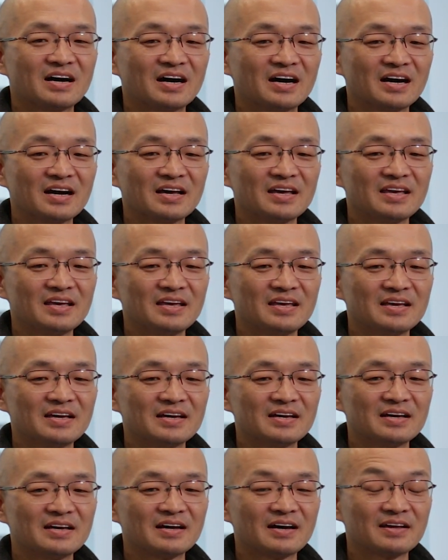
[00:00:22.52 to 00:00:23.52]

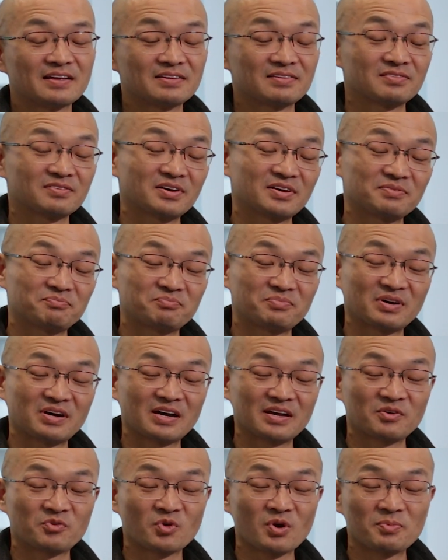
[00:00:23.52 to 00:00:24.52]
I
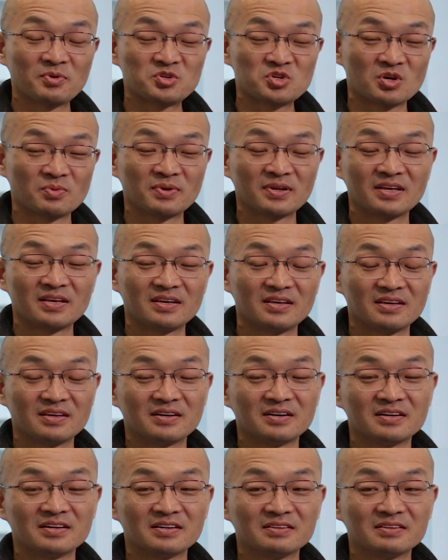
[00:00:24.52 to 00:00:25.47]
grew up in Germany.